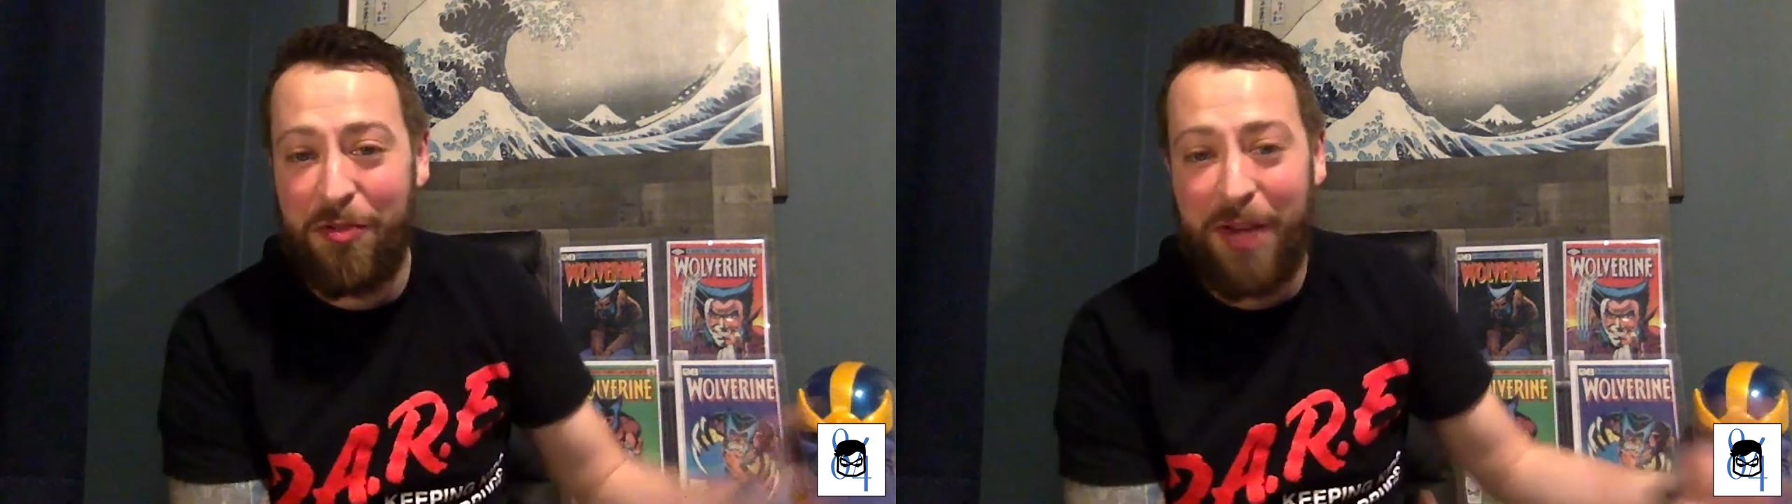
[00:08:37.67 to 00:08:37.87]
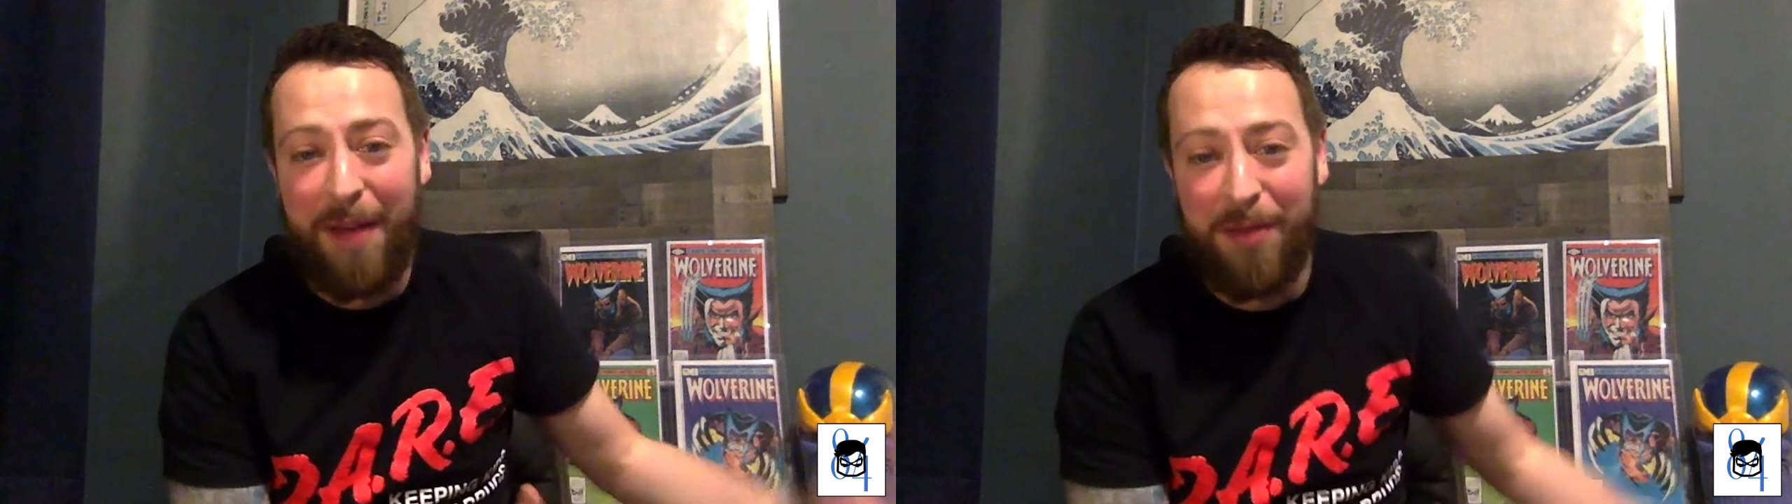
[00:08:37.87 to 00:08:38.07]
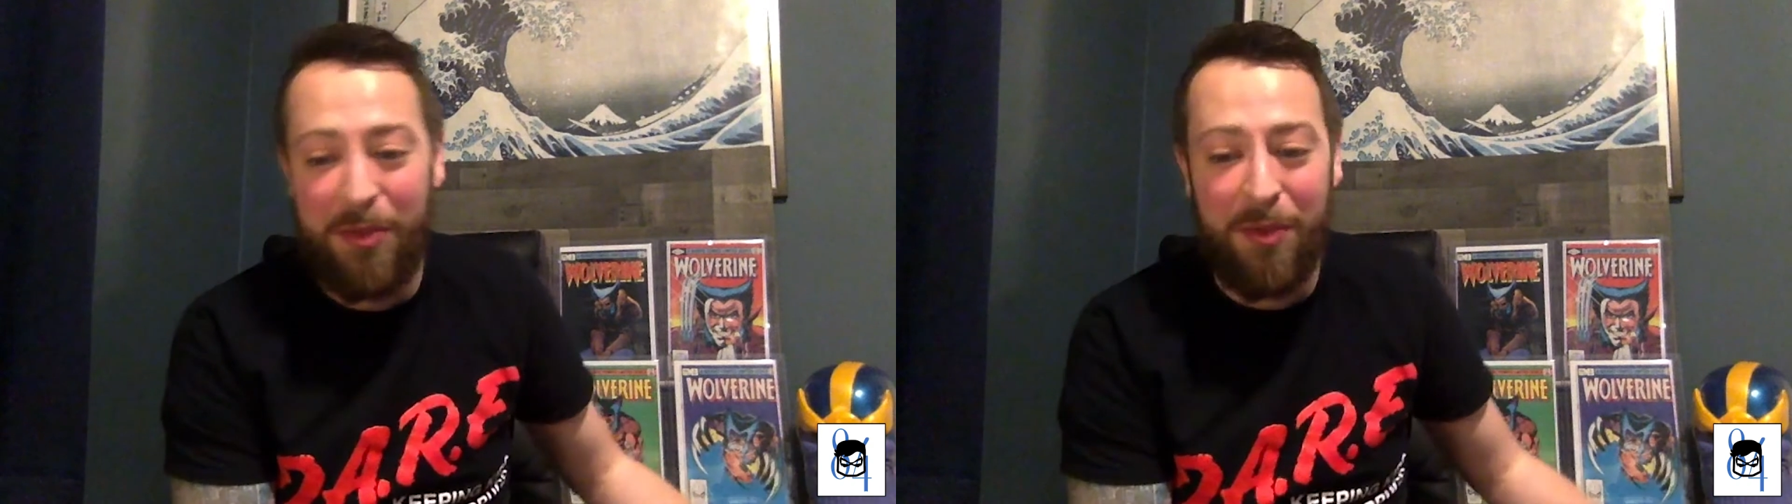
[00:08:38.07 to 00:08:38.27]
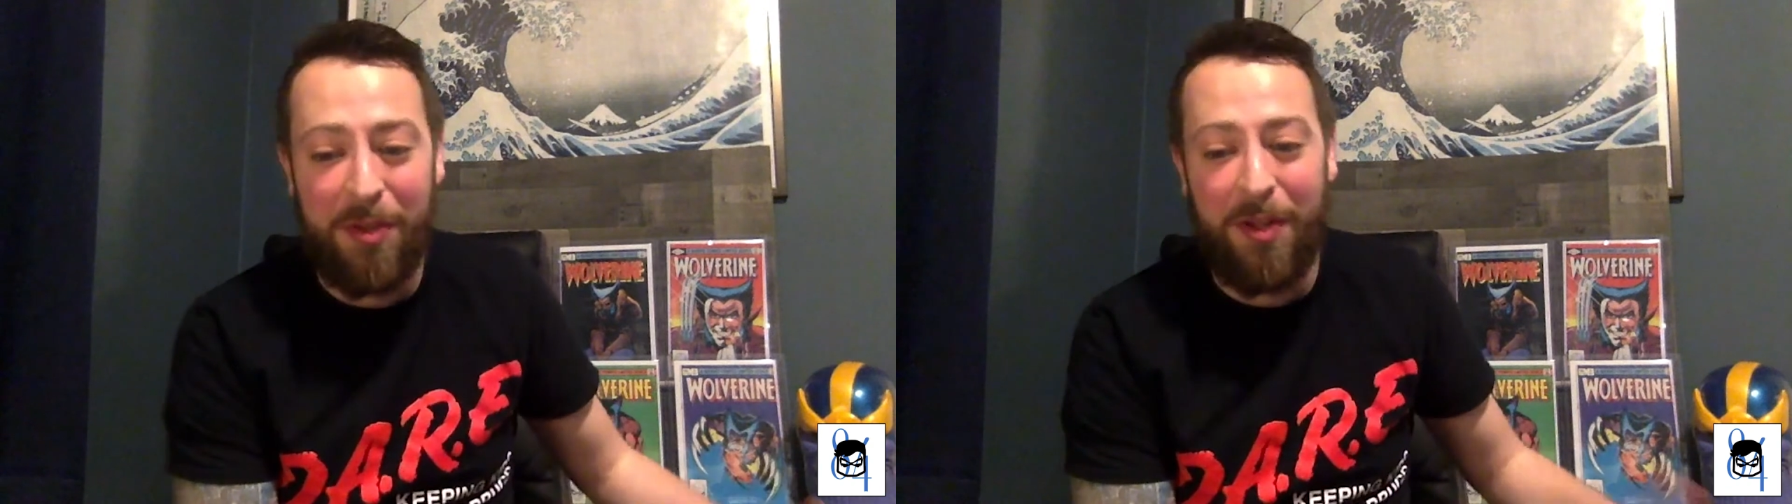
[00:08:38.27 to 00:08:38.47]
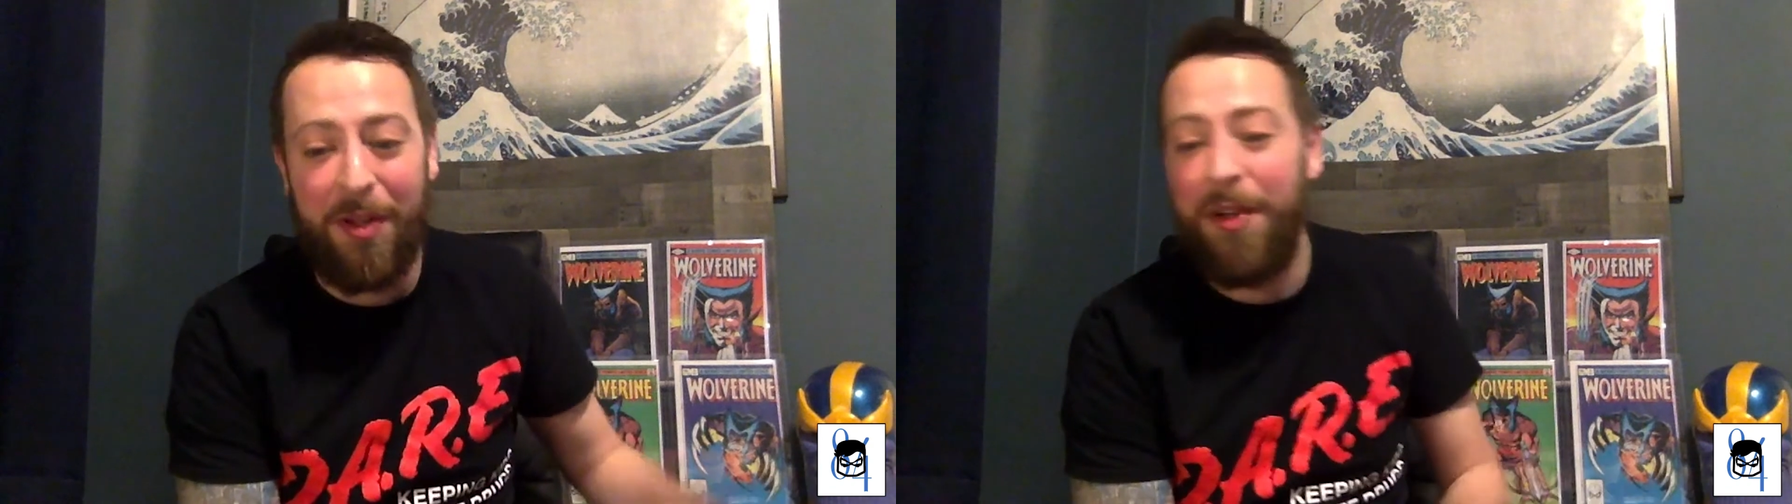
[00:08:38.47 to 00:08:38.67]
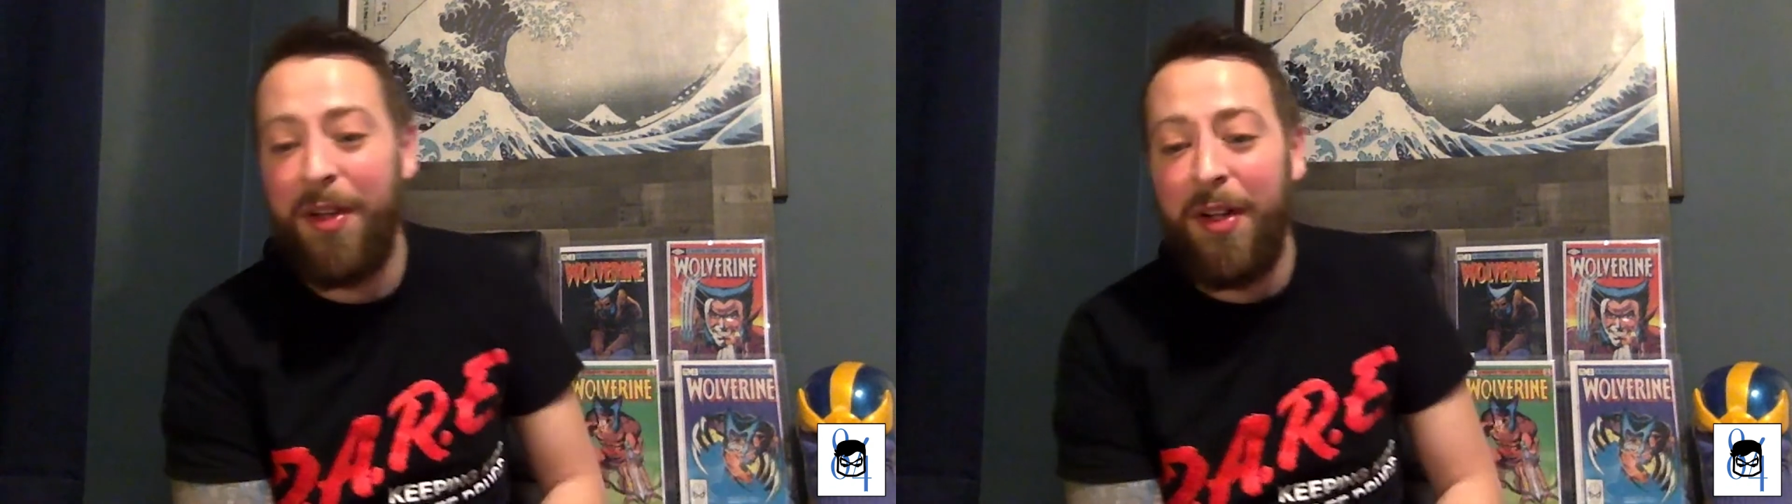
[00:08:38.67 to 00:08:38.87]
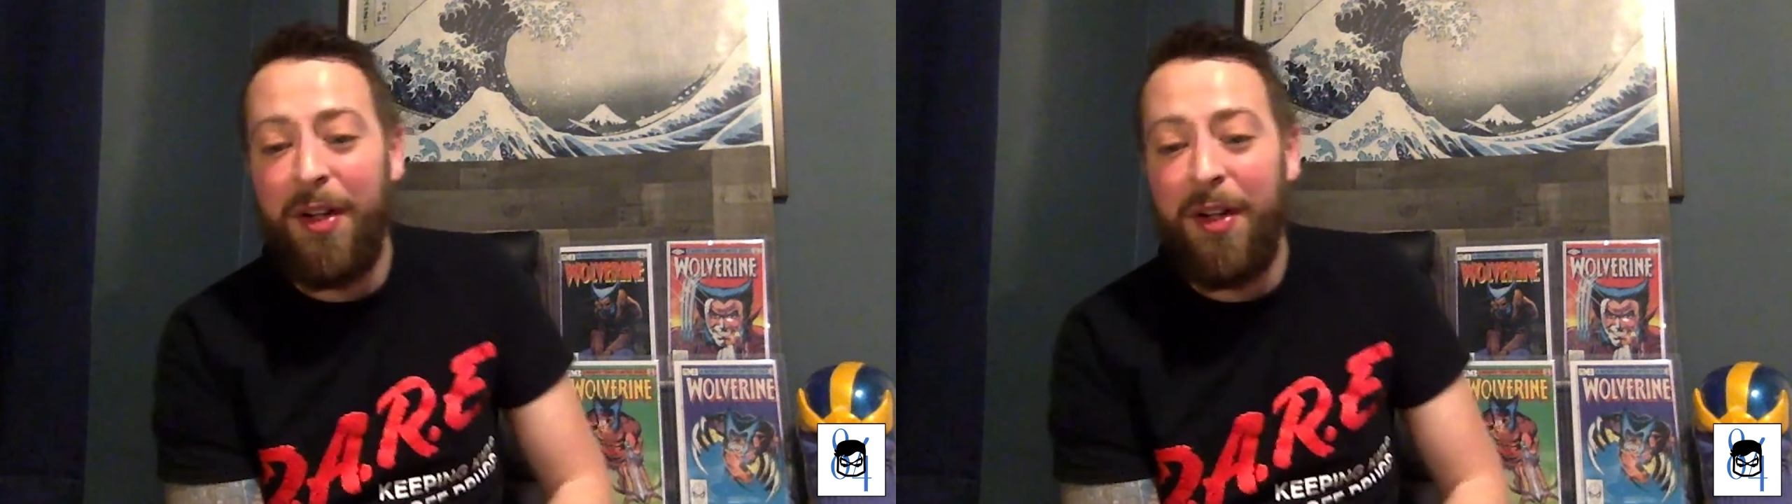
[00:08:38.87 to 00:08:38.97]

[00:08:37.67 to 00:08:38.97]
travel to a con.